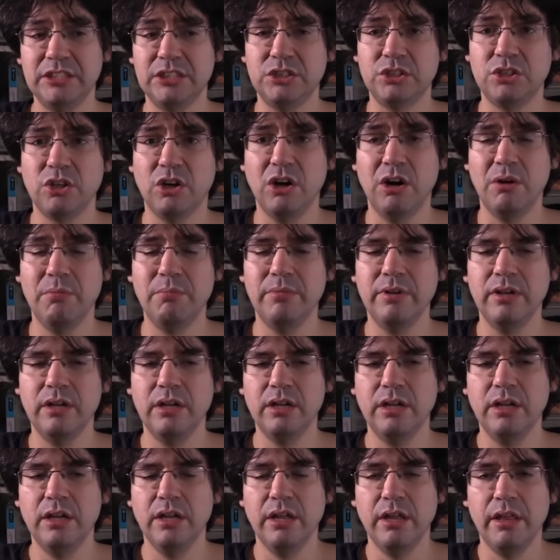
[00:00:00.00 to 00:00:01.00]
the term,
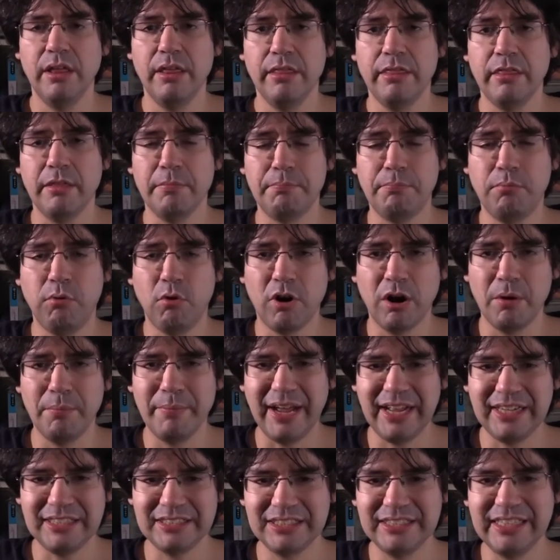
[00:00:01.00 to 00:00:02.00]
the poor
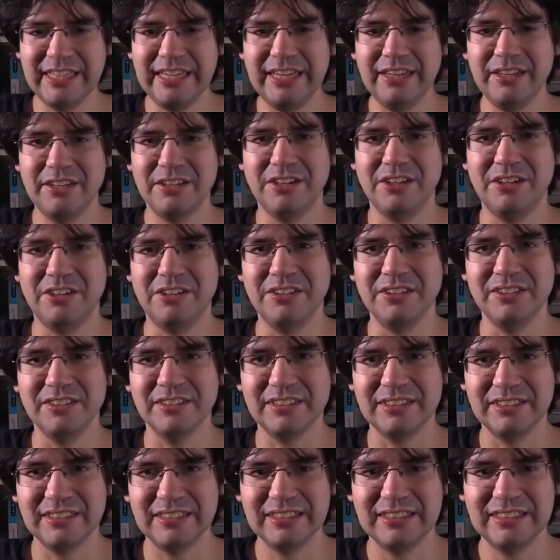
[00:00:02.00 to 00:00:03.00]
man's King
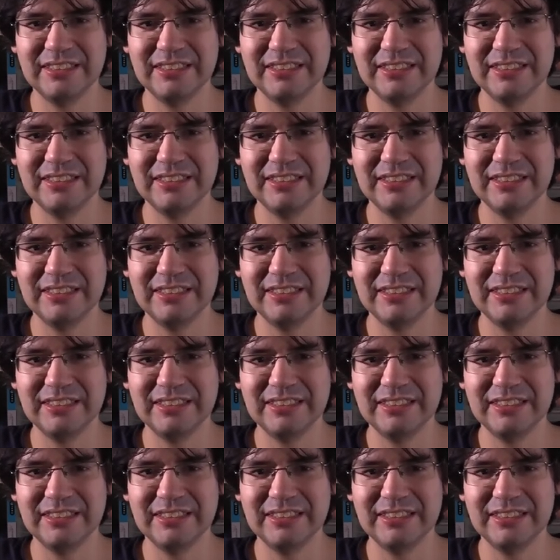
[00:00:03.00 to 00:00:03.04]
Kong.